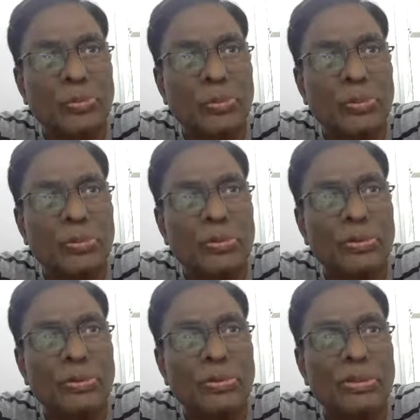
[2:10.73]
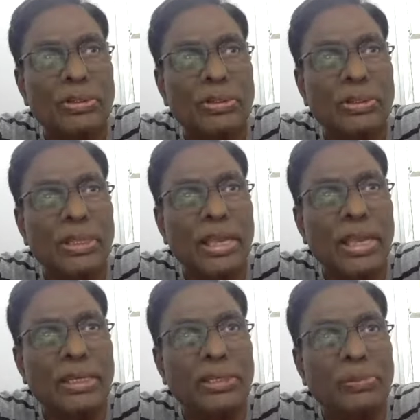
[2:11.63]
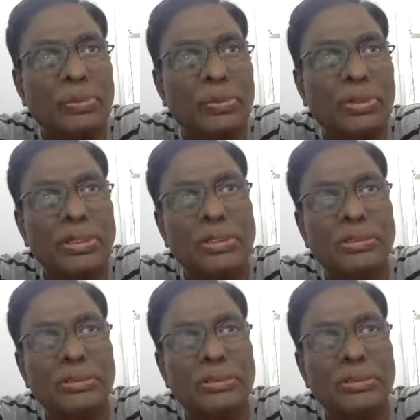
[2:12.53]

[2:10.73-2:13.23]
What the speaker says: protein, a carrier protein,